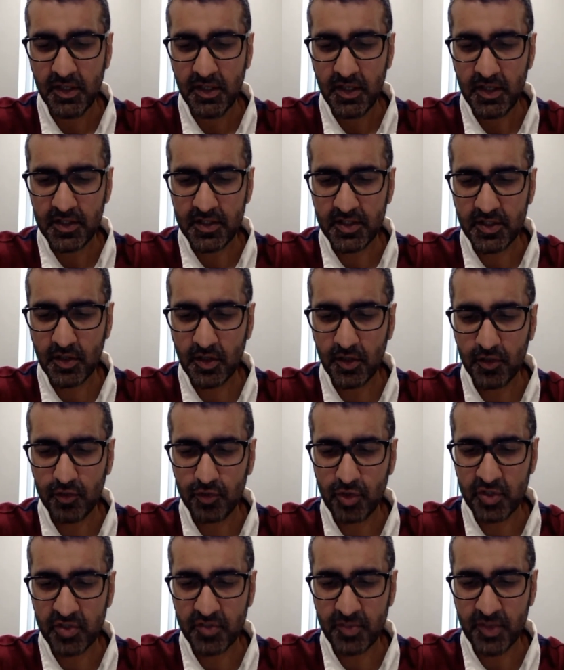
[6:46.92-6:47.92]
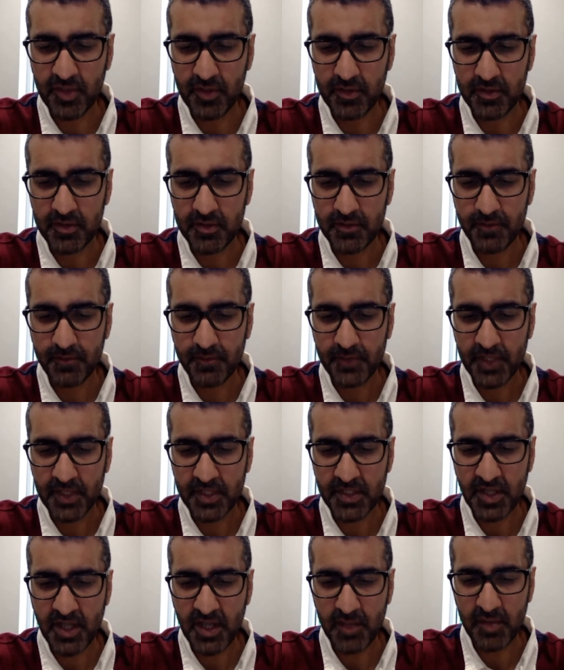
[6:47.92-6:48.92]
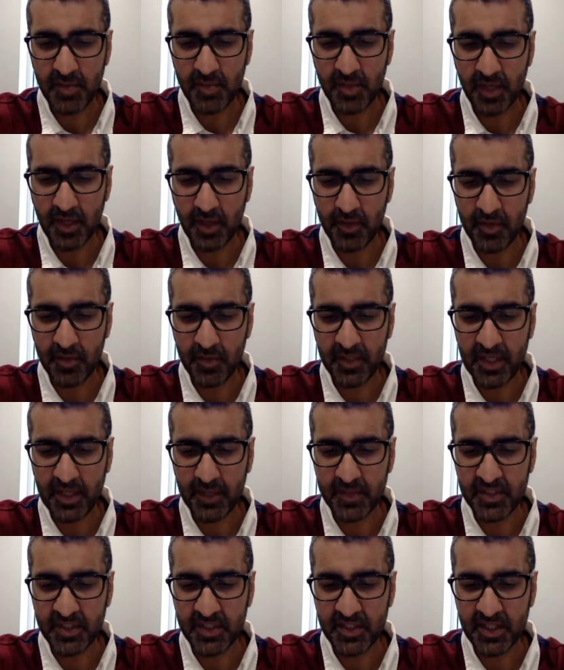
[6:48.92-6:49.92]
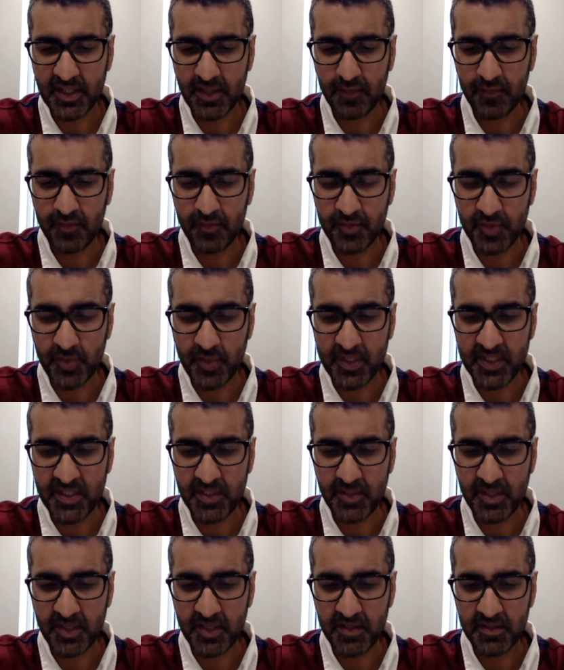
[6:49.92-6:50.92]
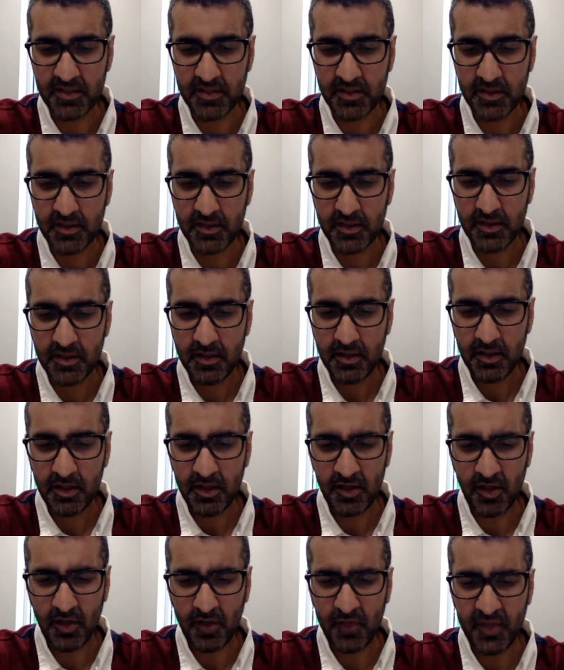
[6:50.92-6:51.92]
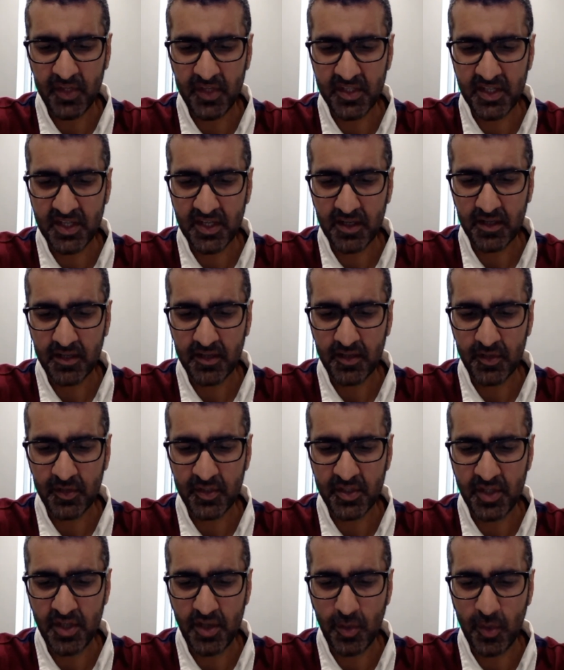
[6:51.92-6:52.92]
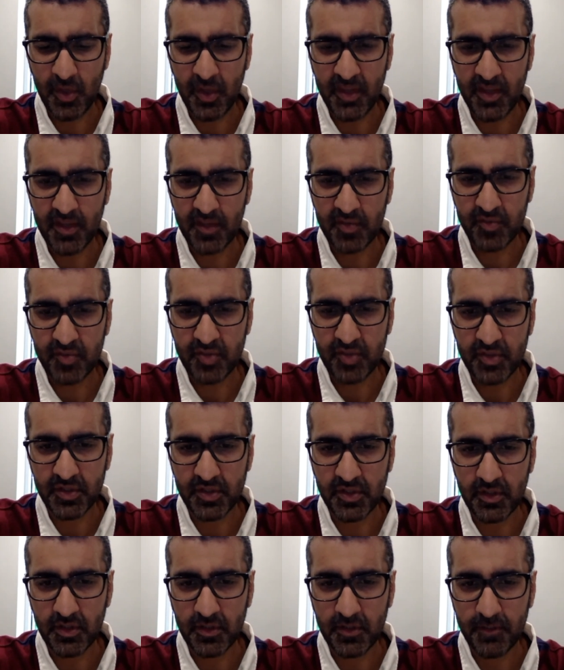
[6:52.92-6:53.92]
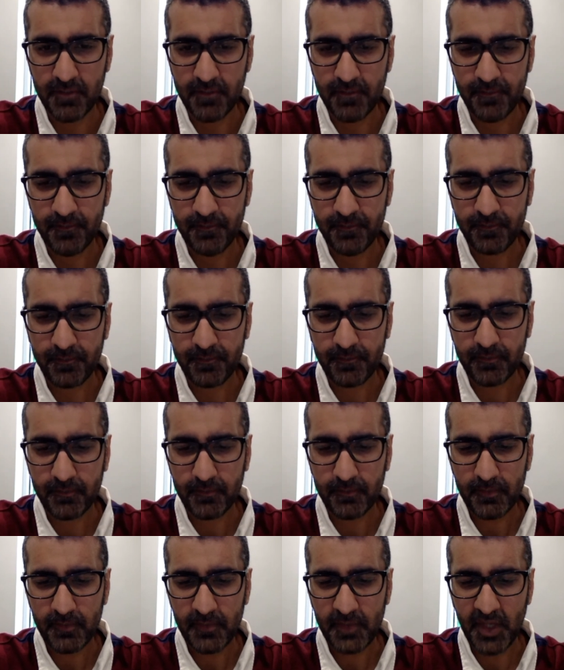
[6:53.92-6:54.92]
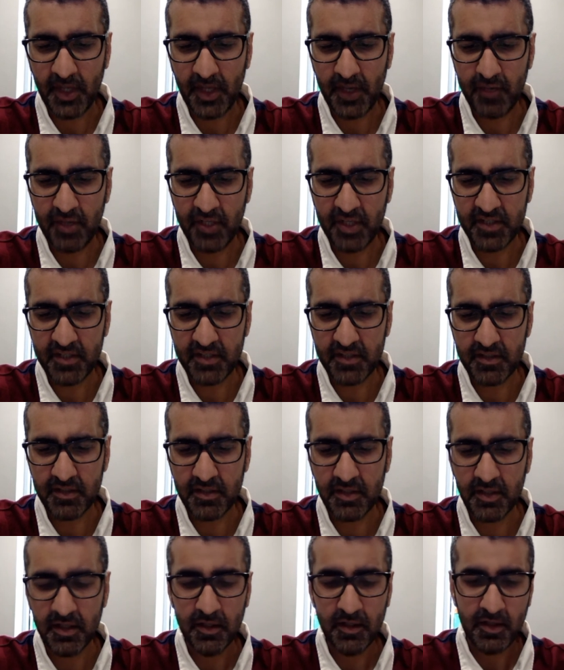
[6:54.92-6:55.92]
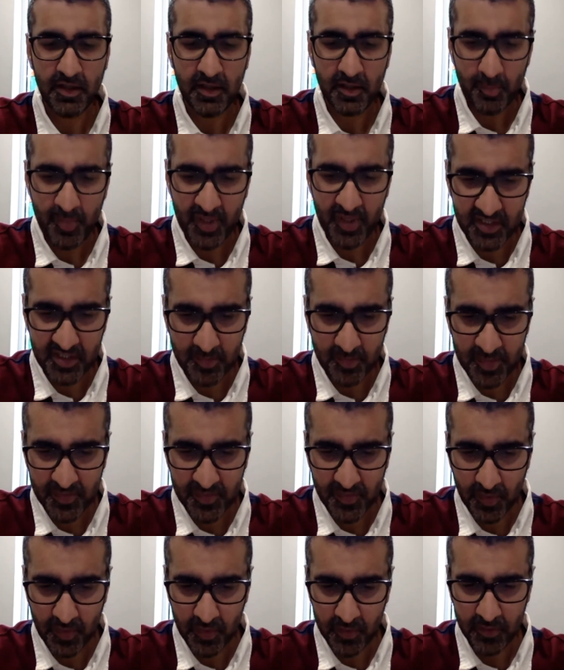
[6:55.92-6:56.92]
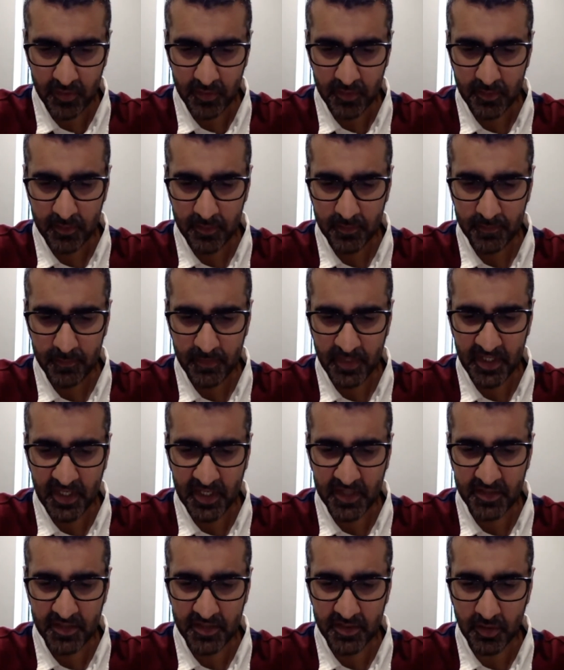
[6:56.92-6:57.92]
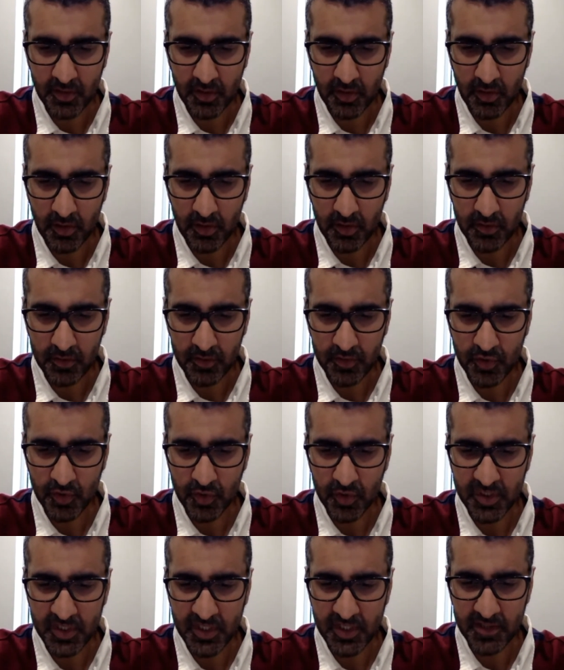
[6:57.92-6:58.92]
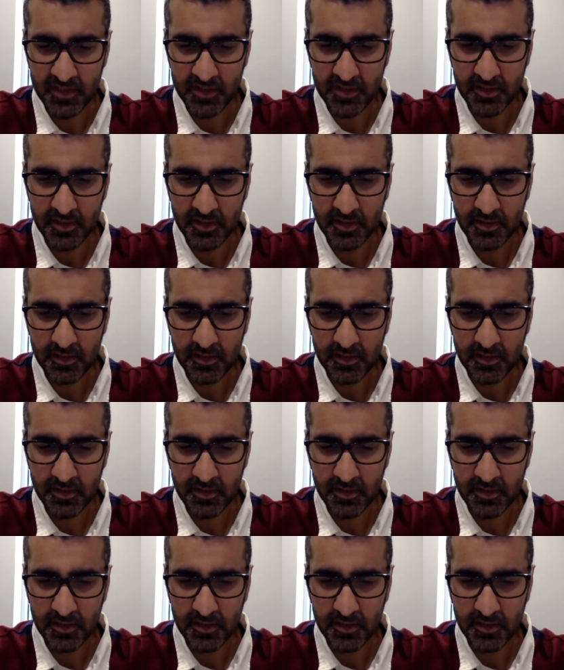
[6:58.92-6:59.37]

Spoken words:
A skull and crossbones, a timer below them counting down from 20 minutes. An obvious hack. There was no way that was protocol. Harry listened, picked up his phone, and answered the call, jaw tense.